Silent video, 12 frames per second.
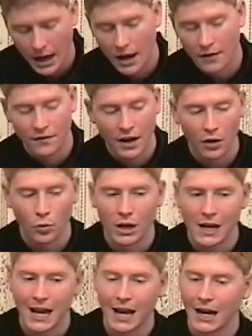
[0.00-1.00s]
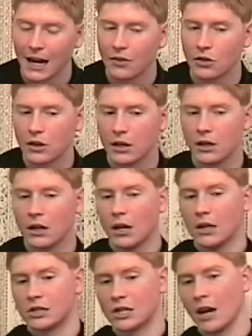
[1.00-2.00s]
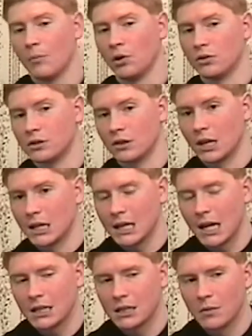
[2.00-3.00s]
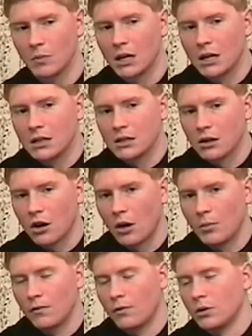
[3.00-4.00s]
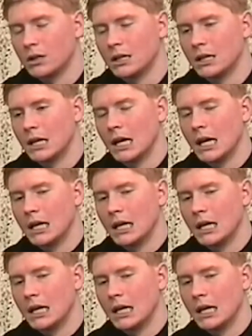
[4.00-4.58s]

In fact, we can't get the samples that they tested because in carbon-14